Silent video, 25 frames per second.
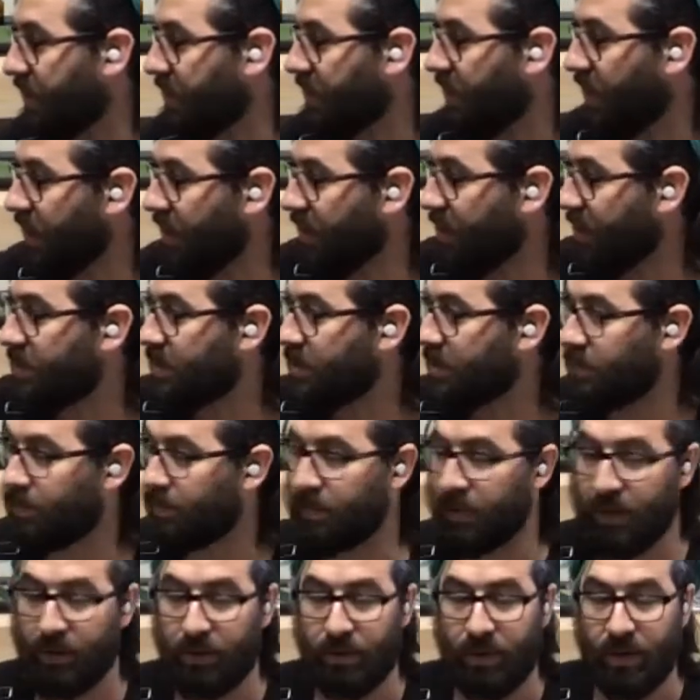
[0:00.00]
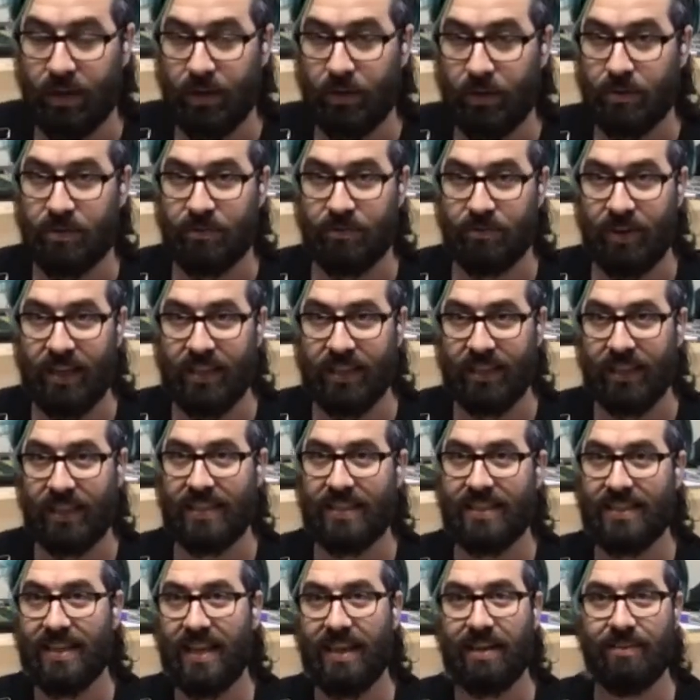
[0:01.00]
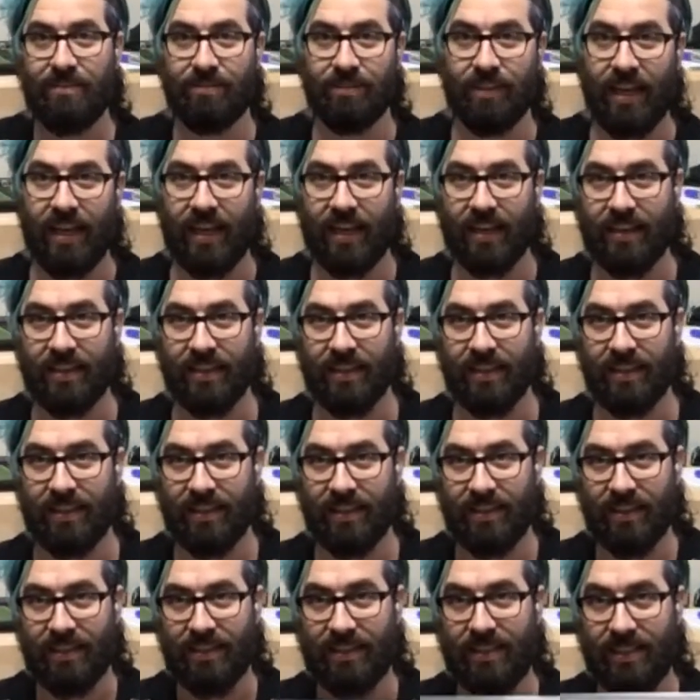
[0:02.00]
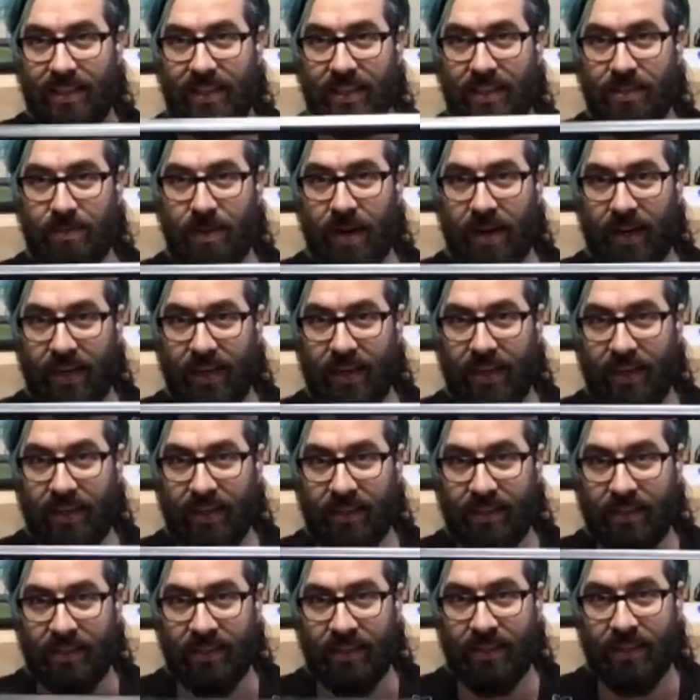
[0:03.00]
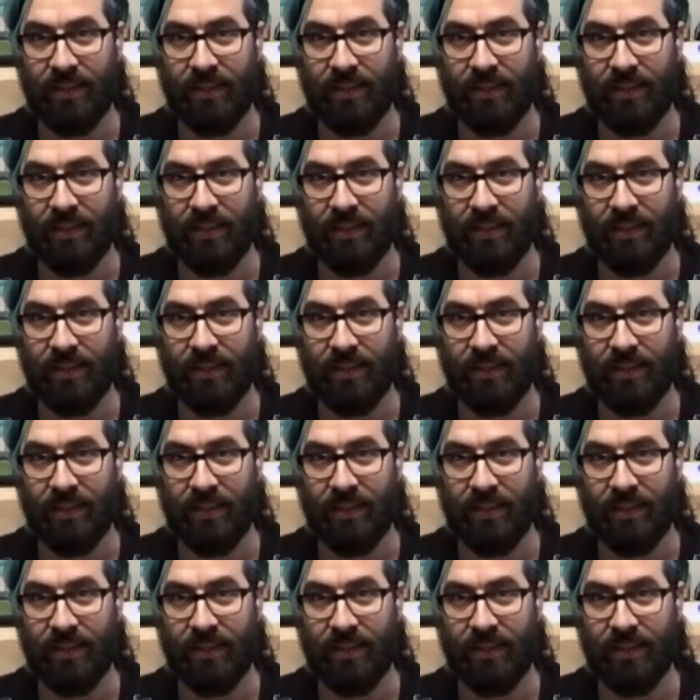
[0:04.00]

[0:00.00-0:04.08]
I got it to the point where it was finally dead flat to this reckoning.